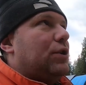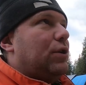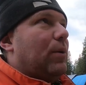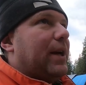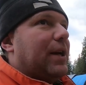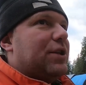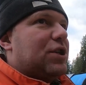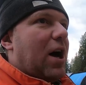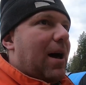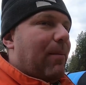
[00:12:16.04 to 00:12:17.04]
doing a
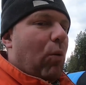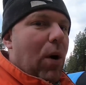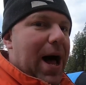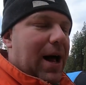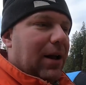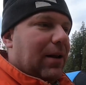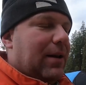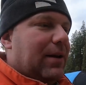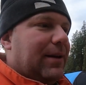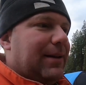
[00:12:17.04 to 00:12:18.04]
job
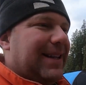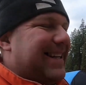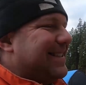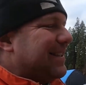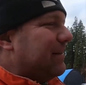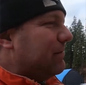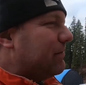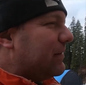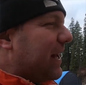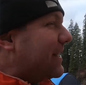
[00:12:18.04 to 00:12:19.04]
well isn't
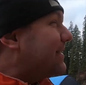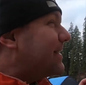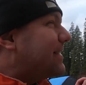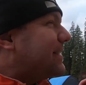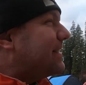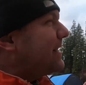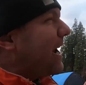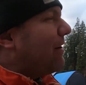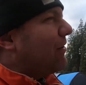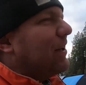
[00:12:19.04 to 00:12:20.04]

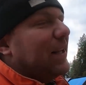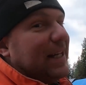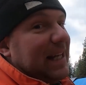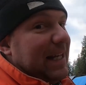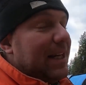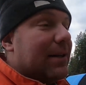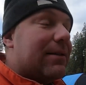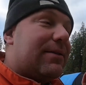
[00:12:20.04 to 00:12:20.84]
necessarily